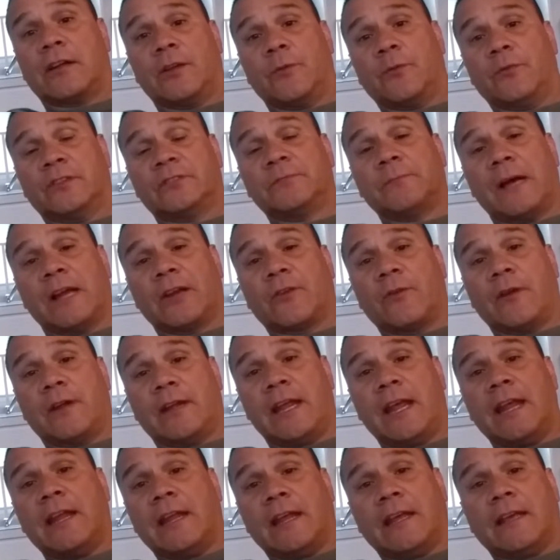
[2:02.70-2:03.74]
with this migraine
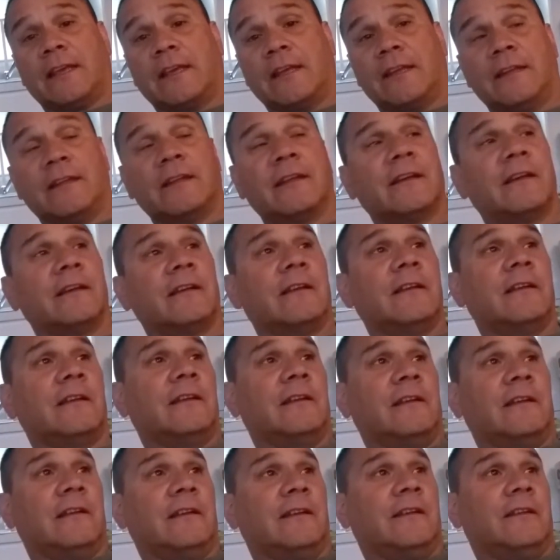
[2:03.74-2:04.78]
headache, and
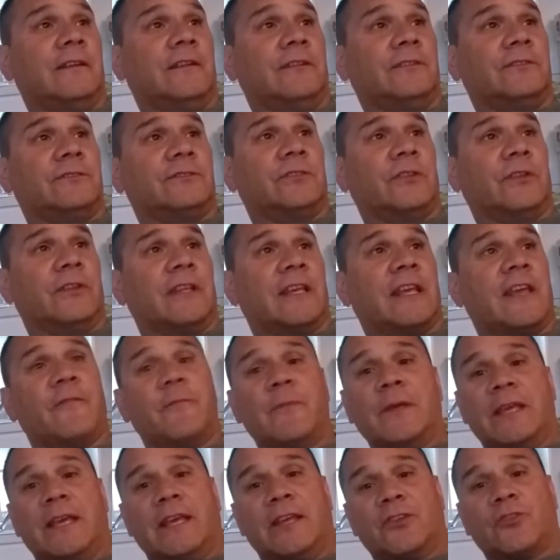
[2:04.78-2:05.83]
so they give
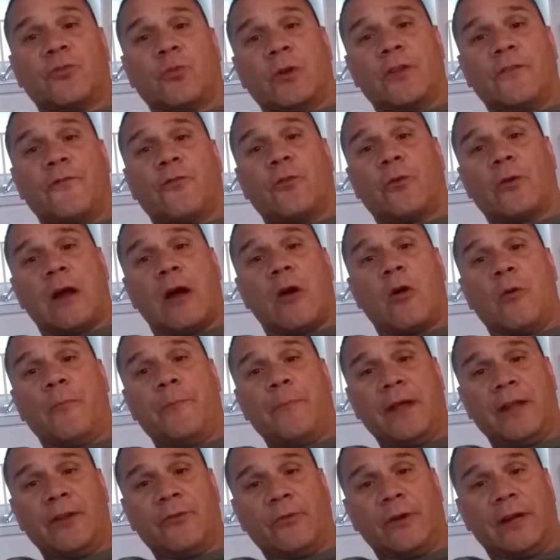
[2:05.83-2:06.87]
me a 24-hour
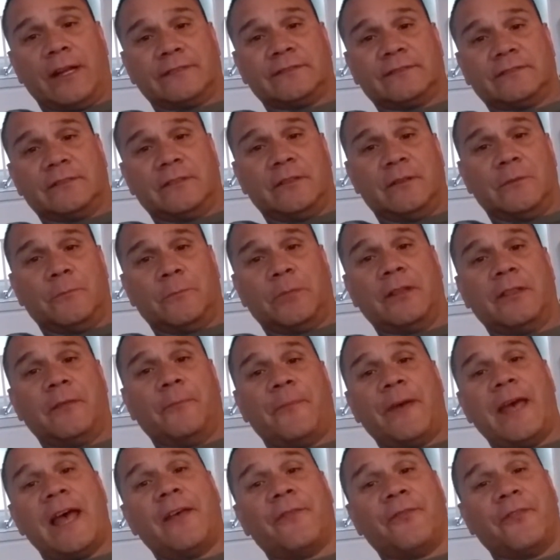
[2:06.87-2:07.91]
bed rest. But the
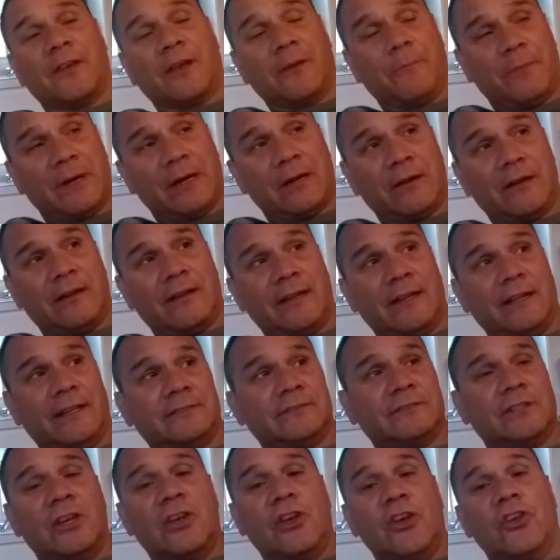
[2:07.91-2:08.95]
bad thing about it is,
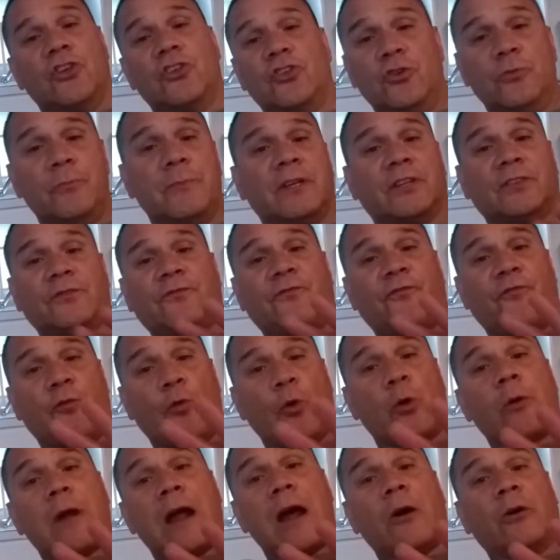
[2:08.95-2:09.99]
you miss
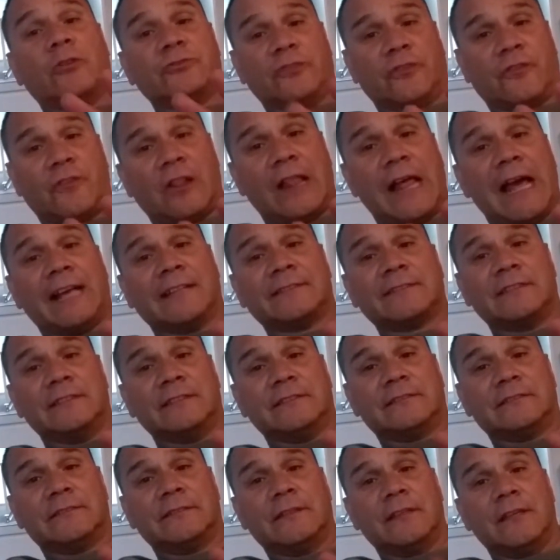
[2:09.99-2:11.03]
4 hours of
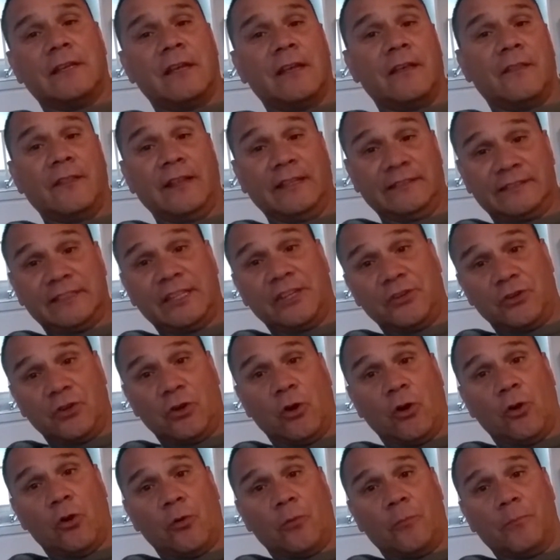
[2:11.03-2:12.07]
classes, they send you
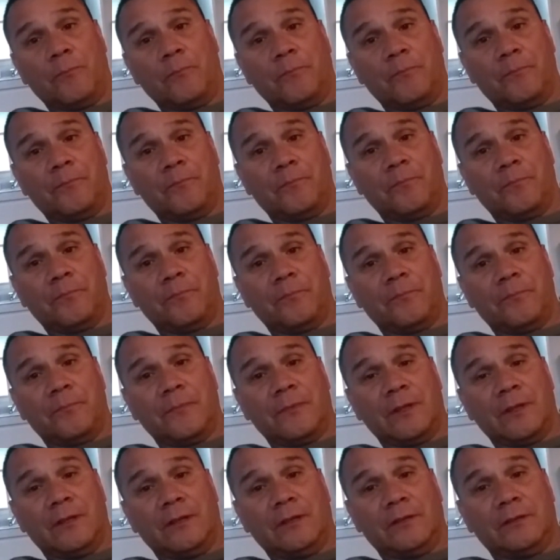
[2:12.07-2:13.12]
home.
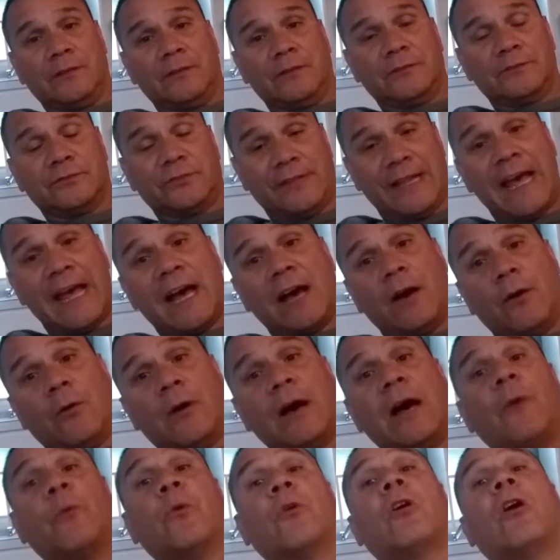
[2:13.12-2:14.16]
So now
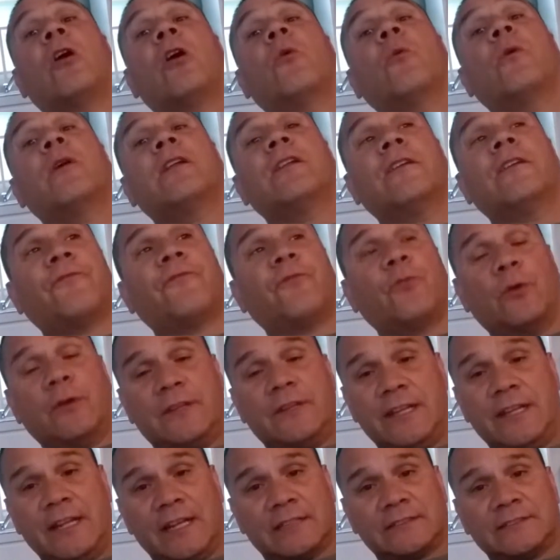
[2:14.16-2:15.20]
I went all the way to Fort
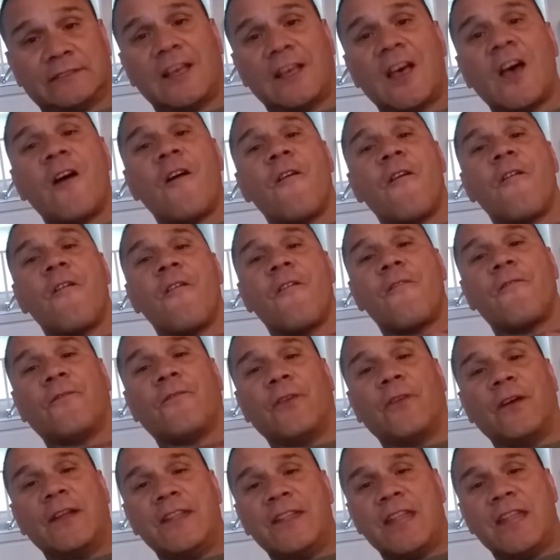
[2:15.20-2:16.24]
Dix
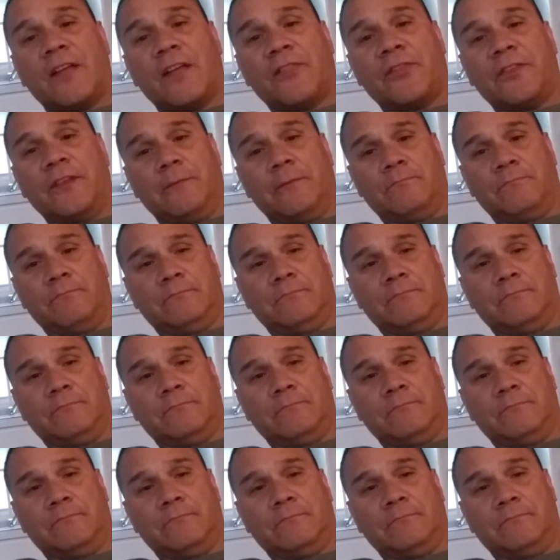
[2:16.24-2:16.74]
for nothing.